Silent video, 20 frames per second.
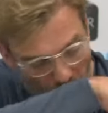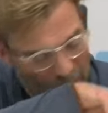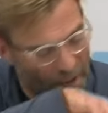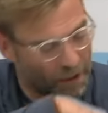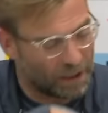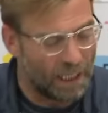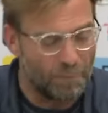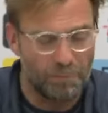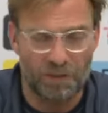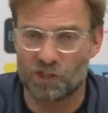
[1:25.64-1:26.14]

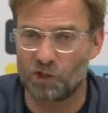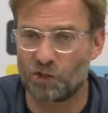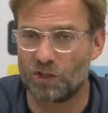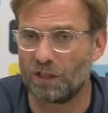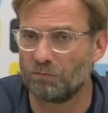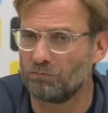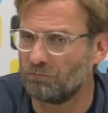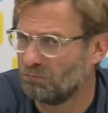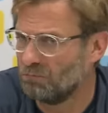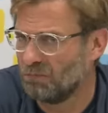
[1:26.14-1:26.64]
is
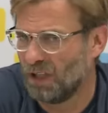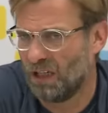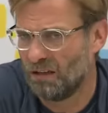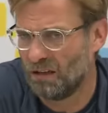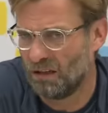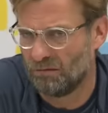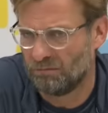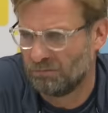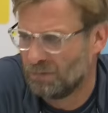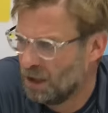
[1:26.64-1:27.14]
whether they've been
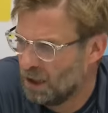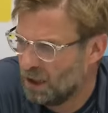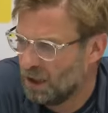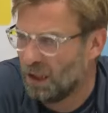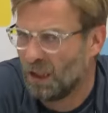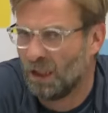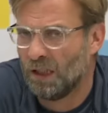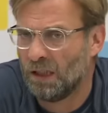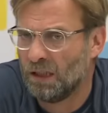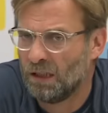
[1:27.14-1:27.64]
able to return to
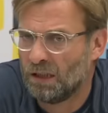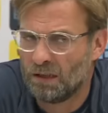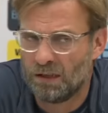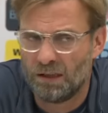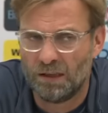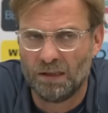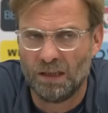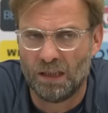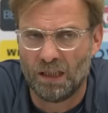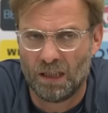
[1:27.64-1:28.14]
training?
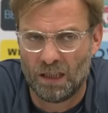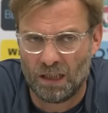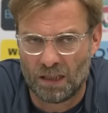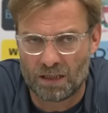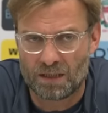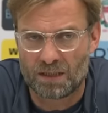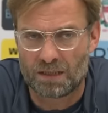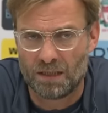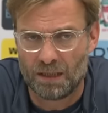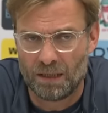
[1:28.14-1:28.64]

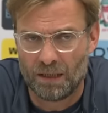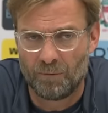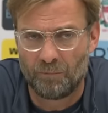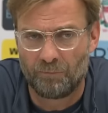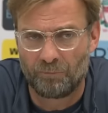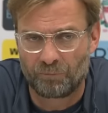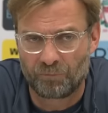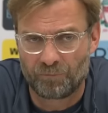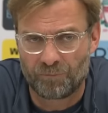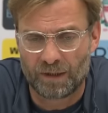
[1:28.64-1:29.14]
Yes.
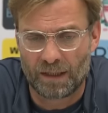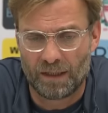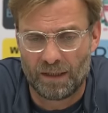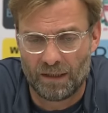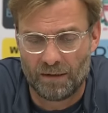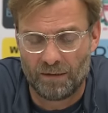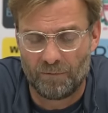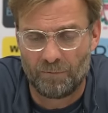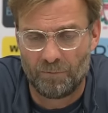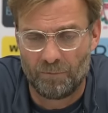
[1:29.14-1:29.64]
Um,
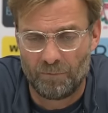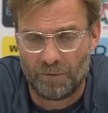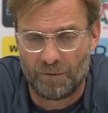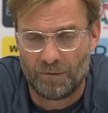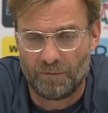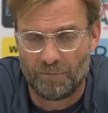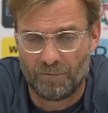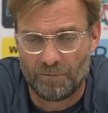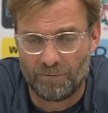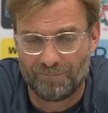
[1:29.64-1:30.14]

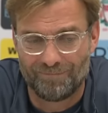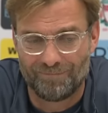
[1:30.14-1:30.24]
um,